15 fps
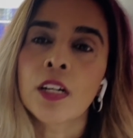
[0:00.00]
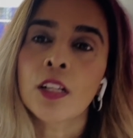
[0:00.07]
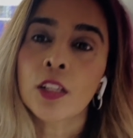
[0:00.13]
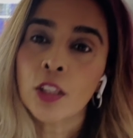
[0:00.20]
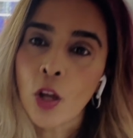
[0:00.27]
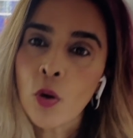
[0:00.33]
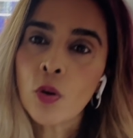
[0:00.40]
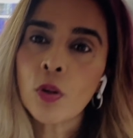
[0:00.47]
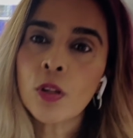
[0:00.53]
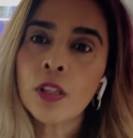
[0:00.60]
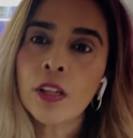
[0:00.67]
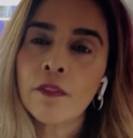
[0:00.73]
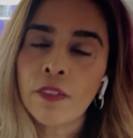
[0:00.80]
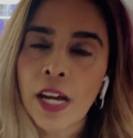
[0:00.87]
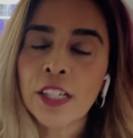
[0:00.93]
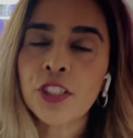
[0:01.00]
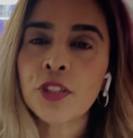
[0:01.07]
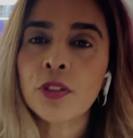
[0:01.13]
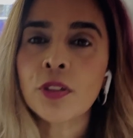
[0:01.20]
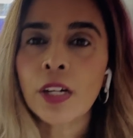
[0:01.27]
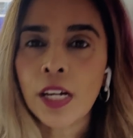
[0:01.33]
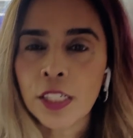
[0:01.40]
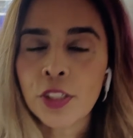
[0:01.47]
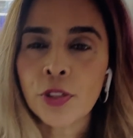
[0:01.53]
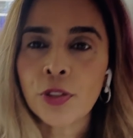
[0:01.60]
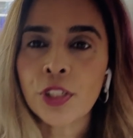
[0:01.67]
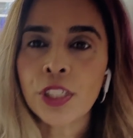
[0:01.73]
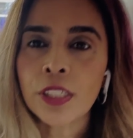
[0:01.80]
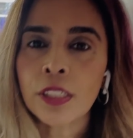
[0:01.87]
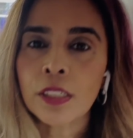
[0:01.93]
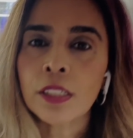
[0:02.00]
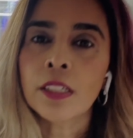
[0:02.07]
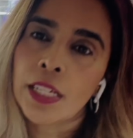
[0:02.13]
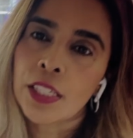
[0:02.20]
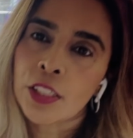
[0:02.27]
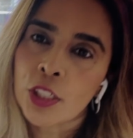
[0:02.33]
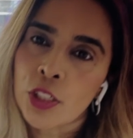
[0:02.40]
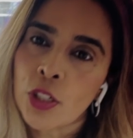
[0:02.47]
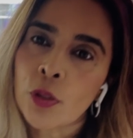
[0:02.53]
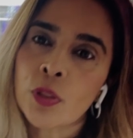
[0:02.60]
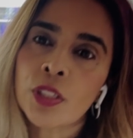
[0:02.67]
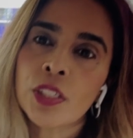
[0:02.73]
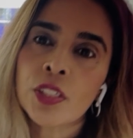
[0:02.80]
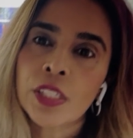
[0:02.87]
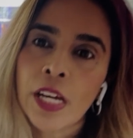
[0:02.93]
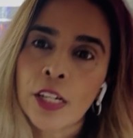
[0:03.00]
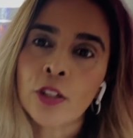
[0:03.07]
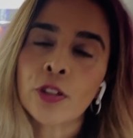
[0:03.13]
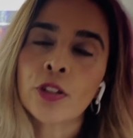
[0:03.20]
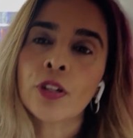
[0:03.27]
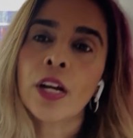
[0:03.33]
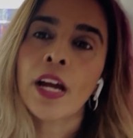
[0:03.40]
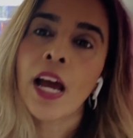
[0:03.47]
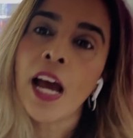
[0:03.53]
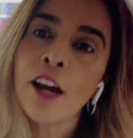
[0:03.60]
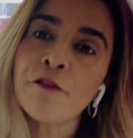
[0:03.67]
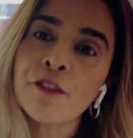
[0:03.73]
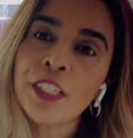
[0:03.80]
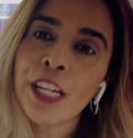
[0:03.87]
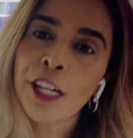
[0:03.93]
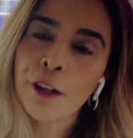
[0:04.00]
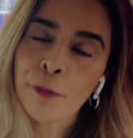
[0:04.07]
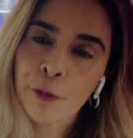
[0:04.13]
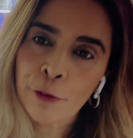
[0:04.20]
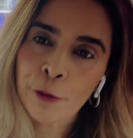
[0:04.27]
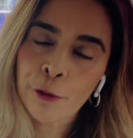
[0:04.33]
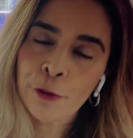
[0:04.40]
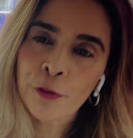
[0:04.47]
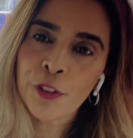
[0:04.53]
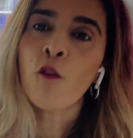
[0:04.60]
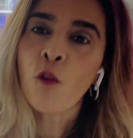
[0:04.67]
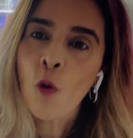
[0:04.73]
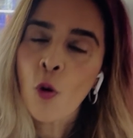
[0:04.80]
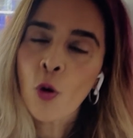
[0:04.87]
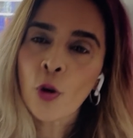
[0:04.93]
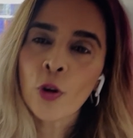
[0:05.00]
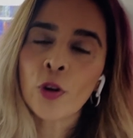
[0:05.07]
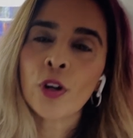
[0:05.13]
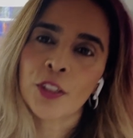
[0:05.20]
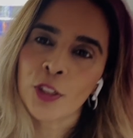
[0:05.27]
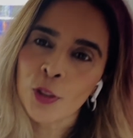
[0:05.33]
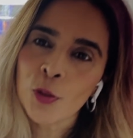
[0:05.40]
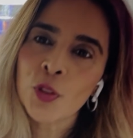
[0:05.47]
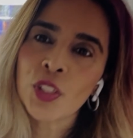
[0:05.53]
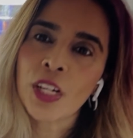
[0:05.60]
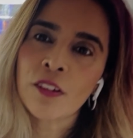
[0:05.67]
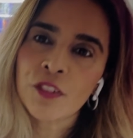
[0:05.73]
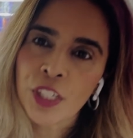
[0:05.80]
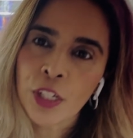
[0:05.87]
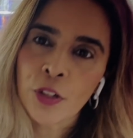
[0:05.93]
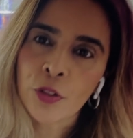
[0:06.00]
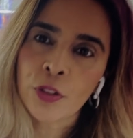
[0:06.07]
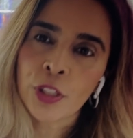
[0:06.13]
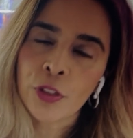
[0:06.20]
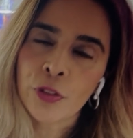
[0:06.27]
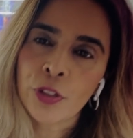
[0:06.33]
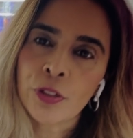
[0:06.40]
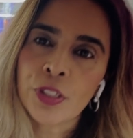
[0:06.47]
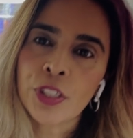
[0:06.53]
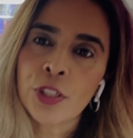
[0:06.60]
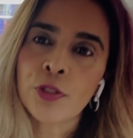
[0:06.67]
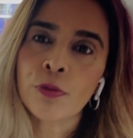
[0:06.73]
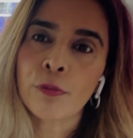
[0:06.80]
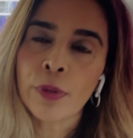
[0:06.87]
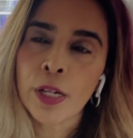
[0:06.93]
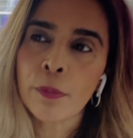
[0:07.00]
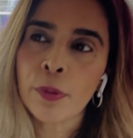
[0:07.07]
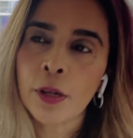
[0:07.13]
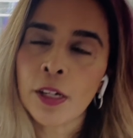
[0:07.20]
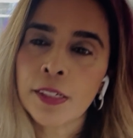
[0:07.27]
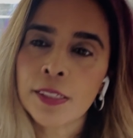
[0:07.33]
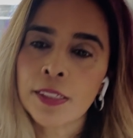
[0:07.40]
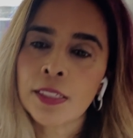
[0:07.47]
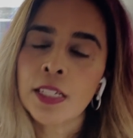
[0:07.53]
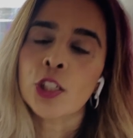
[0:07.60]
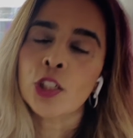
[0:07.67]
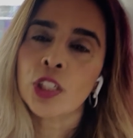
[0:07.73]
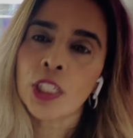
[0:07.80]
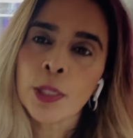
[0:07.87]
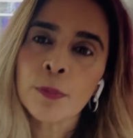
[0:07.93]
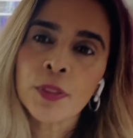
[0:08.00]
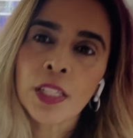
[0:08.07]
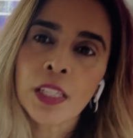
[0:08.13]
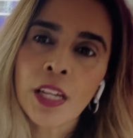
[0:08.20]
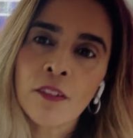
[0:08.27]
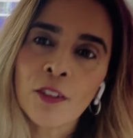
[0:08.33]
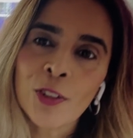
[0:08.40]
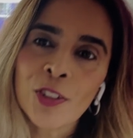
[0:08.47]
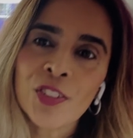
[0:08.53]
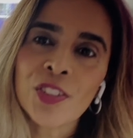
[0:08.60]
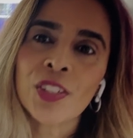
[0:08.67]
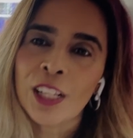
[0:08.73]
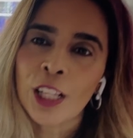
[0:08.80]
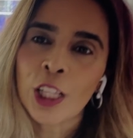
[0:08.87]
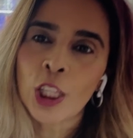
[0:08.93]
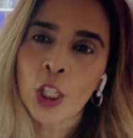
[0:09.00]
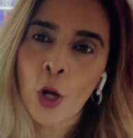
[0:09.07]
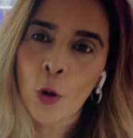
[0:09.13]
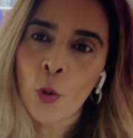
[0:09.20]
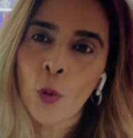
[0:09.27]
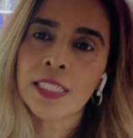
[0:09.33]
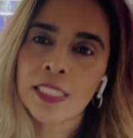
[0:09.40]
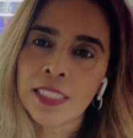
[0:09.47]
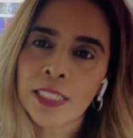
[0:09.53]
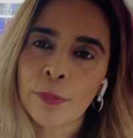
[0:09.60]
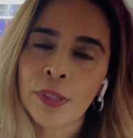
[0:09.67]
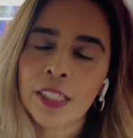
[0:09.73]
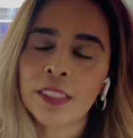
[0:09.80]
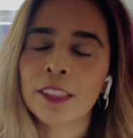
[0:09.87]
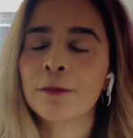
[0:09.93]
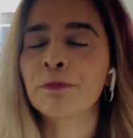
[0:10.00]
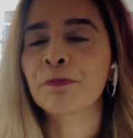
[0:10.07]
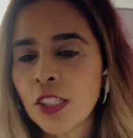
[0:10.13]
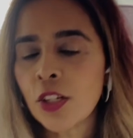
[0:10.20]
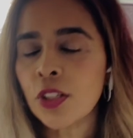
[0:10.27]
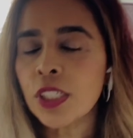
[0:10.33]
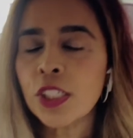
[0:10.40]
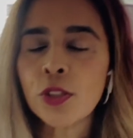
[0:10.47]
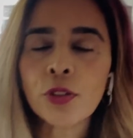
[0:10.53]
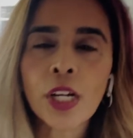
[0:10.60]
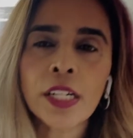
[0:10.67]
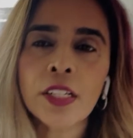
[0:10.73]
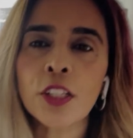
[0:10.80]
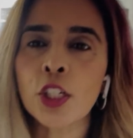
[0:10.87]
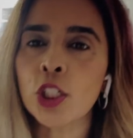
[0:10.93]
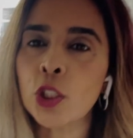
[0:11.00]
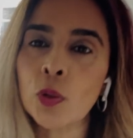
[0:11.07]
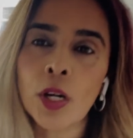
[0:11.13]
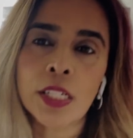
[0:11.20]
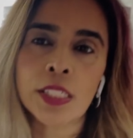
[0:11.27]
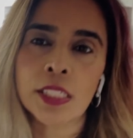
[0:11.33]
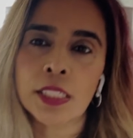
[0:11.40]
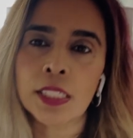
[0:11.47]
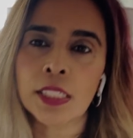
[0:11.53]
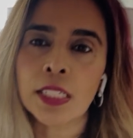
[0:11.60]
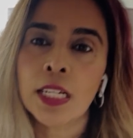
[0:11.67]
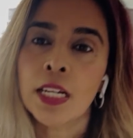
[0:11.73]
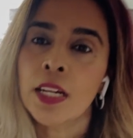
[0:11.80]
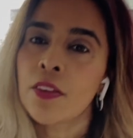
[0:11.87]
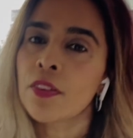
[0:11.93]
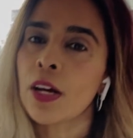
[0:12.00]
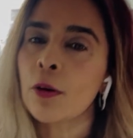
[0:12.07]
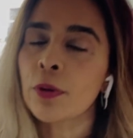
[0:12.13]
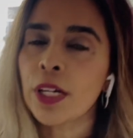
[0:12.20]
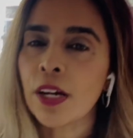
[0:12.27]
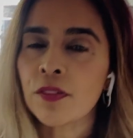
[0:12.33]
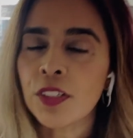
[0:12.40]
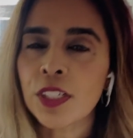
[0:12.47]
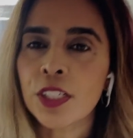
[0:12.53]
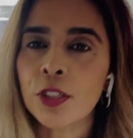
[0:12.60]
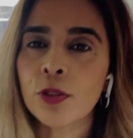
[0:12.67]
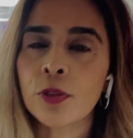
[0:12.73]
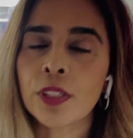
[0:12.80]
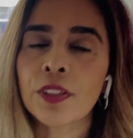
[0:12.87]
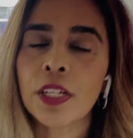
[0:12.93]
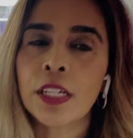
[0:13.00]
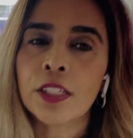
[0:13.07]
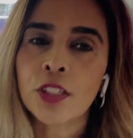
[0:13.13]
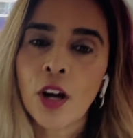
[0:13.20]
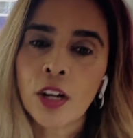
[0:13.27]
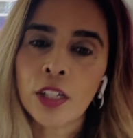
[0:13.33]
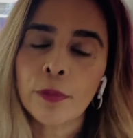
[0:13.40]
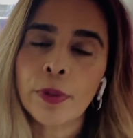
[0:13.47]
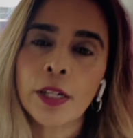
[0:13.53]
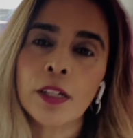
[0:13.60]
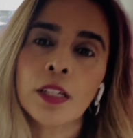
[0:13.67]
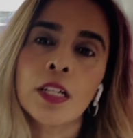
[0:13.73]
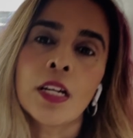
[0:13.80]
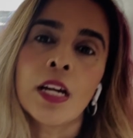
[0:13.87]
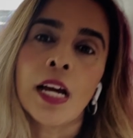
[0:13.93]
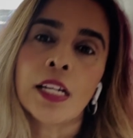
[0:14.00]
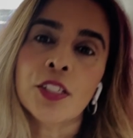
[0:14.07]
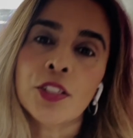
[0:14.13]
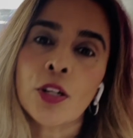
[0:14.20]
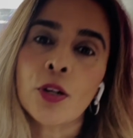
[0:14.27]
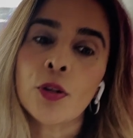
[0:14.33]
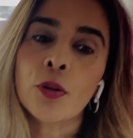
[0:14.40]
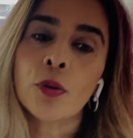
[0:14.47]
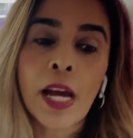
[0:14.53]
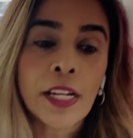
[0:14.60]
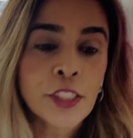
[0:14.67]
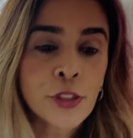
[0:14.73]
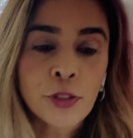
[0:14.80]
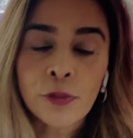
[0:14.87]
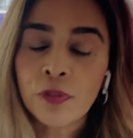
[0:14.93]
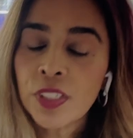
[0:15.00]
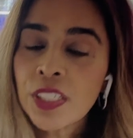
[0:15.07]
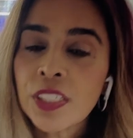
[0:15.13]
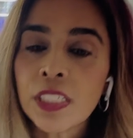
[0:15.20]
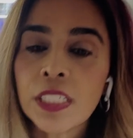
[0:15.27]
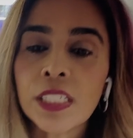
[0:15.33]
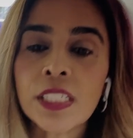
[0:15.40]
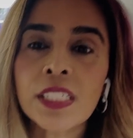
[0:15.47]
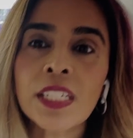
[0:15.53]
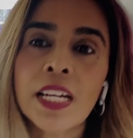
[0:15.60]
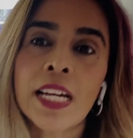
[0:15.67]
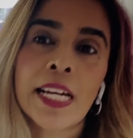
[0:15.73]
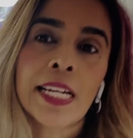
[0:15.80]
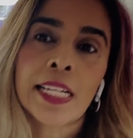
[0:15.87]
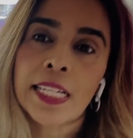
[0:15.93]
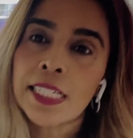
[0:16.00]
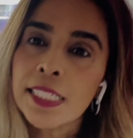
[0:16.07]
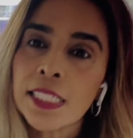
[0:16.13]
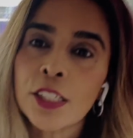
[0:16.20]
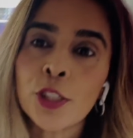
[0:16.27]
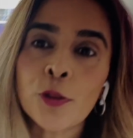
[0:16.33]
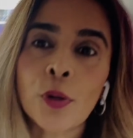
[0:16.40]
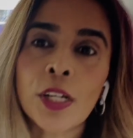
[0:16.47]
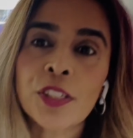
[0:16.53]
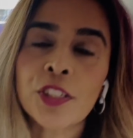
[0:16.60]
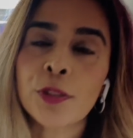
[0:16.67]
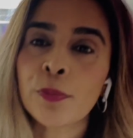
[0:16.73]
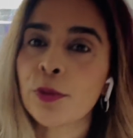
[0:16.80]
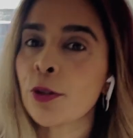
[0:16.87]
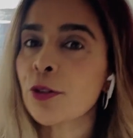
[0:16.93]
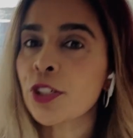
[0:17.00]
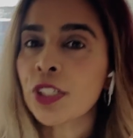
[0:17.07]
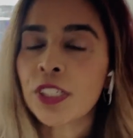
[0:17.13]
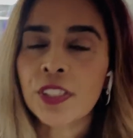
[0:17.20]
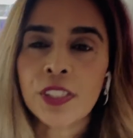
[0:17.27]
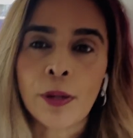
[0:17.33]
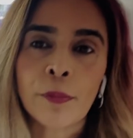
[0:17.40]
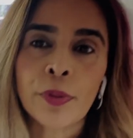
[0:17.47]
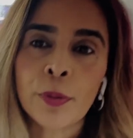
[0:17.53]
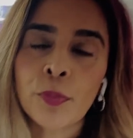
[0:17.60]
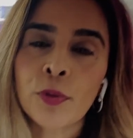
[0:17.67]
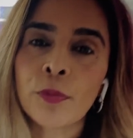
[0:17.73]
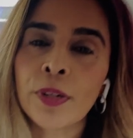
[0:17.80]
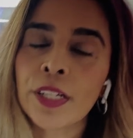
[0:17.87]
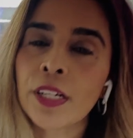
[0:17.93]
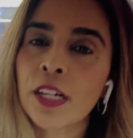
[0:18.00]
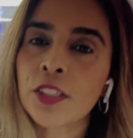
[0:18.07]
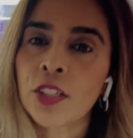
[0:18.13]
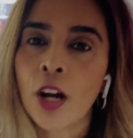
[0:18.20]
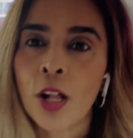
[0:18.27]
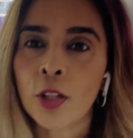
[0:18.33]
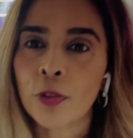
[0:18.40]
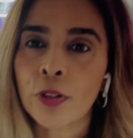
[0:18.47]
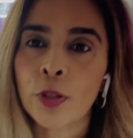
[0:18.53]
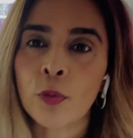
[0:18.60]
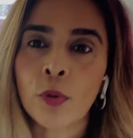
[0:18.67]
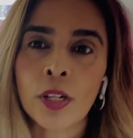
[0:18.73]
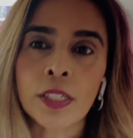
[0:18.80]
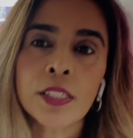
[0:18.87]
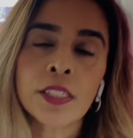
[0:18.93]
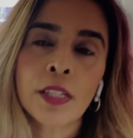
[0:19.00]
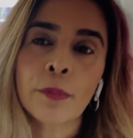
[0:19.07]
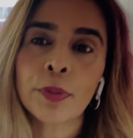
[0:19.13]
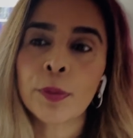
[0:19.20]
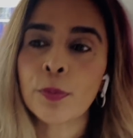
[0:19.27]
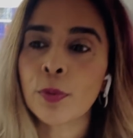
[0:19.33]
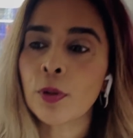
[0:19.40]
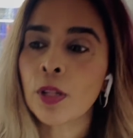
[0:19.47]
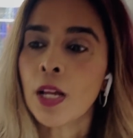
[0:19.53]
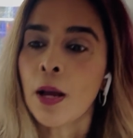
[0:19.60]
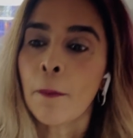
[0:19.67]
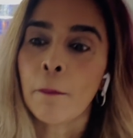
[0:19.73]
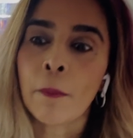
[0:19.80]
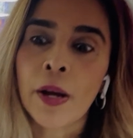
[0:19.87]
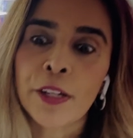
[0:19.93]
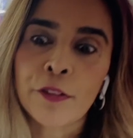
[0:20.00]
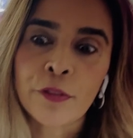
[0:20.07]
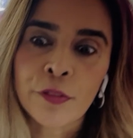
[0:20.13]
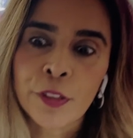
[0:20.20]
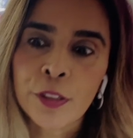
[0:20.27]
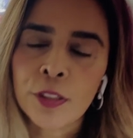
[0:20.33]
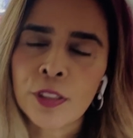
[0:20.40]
local vaginal estrogen in the doses that are FDA approved for the use of genital urinary syndrome menopause to keep the levels low systemically. So these are kind of the nuances that we have to deal with and talk about. And so at your visits, it is a nuanced approach because some people may not tolerate one. Some people might feel